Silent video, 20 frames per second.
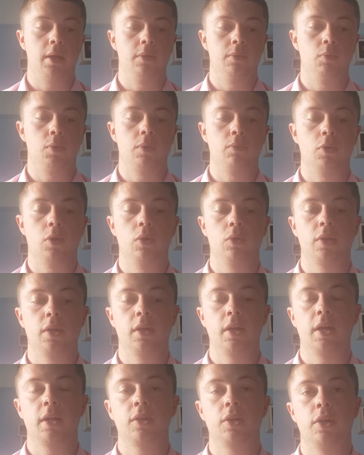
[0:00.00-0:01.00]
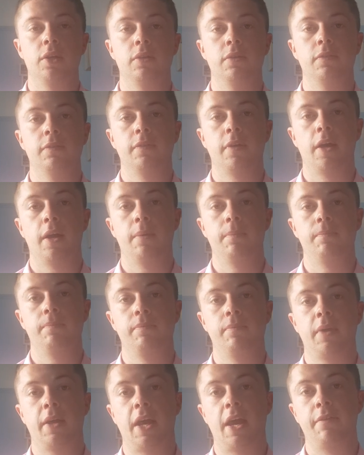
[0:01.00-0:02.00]
when we're looking at kind of
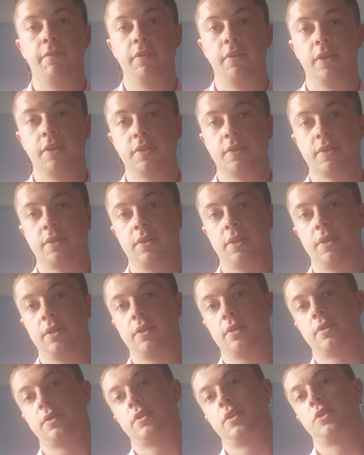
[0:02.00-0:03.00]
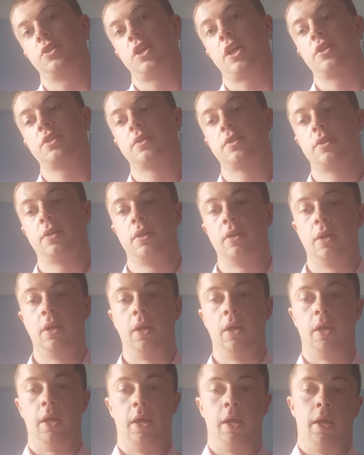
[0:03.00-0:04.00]
evidence to suggest
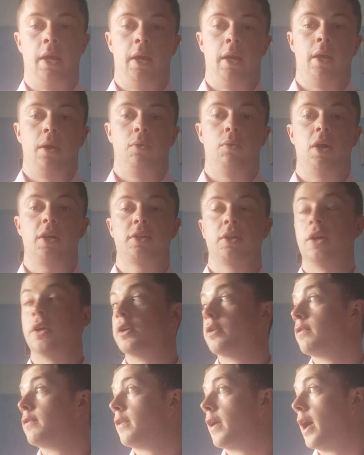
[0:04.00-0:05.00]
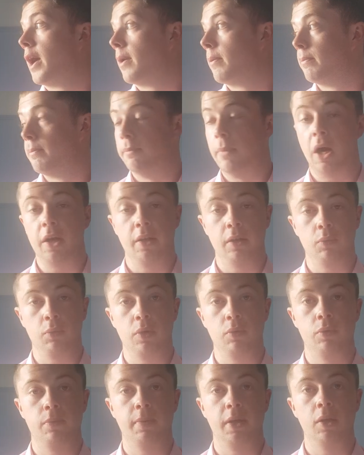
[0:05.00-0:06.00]
what kind of model
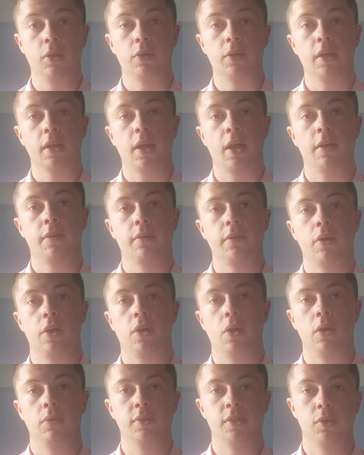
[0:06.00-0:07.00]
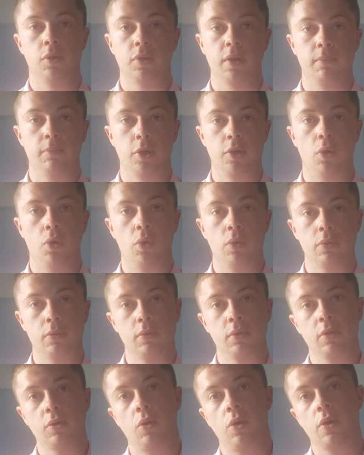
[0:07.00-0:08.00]
we would be looking at, I always look at my own
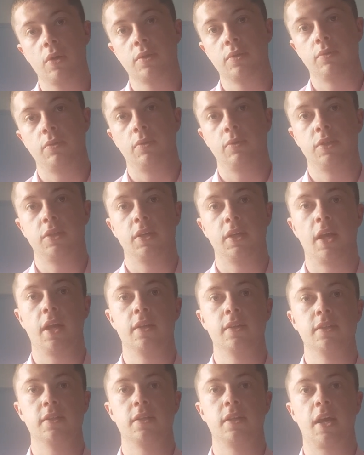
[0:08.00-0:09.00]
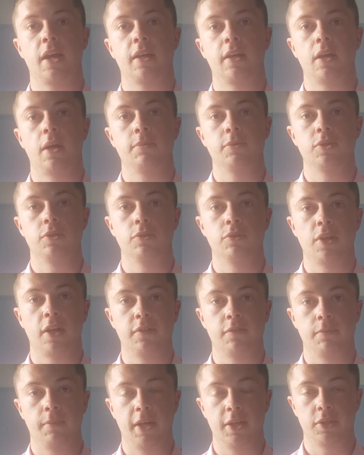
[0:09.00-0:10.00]
course, which again is the Economics through
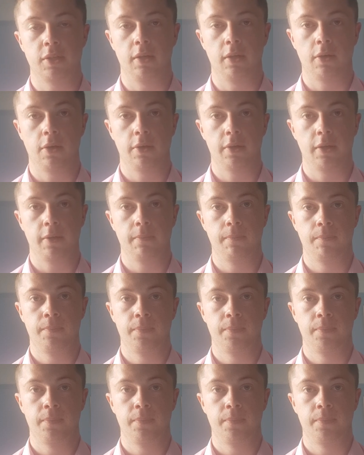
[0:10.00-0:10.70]
Transformational Learning.